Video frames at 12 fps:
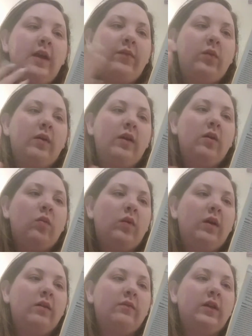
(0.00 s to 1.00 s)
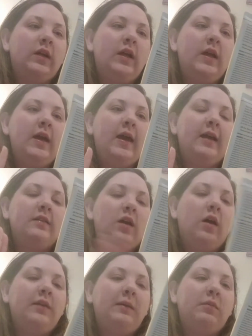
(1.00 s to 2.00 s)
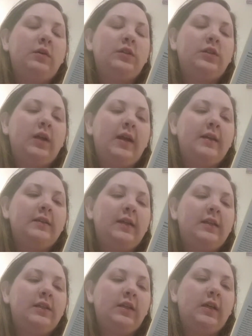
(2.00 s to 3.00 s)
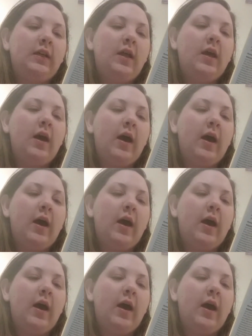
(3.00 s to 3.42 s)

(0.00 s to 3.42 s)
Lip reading: everywhere, wherever. It's all day moisturization.